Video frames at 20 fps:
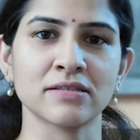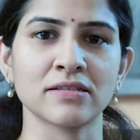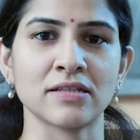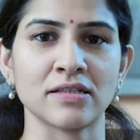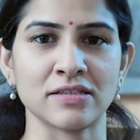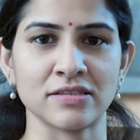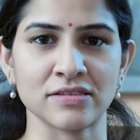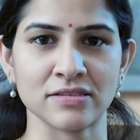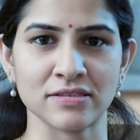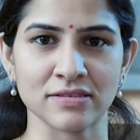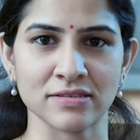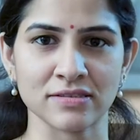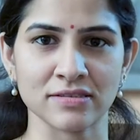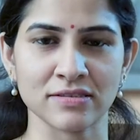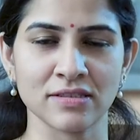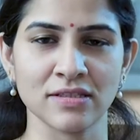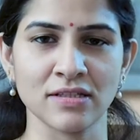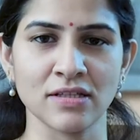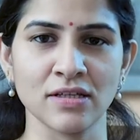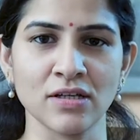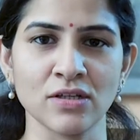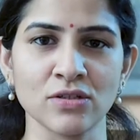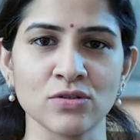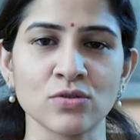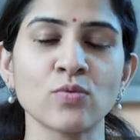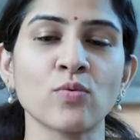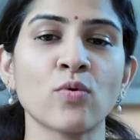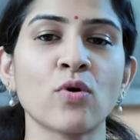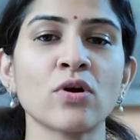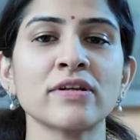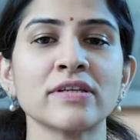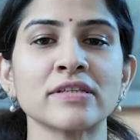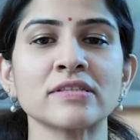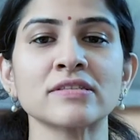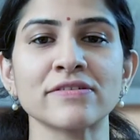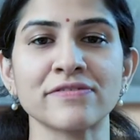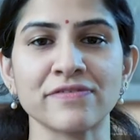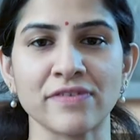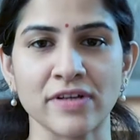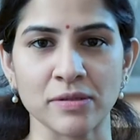conditions. So what
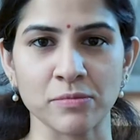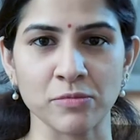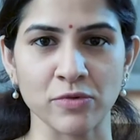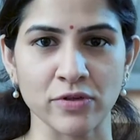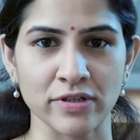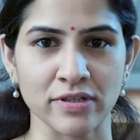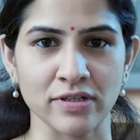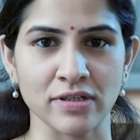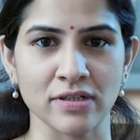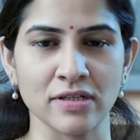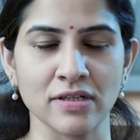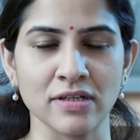is a fibroid?